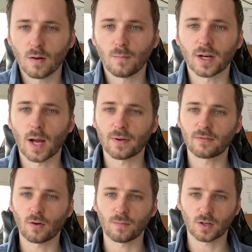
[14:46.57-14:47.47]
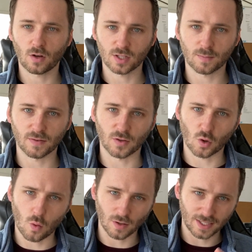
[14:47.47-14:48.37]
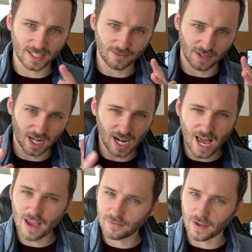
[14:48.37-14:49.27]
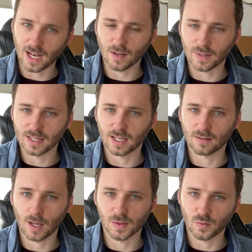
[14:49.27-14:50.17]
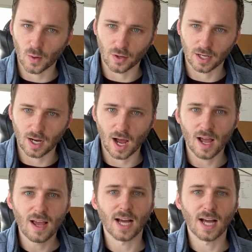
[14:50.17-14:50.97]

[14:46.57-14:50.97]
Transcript: but coming from the concept of the quality of life element that comes from owning a car,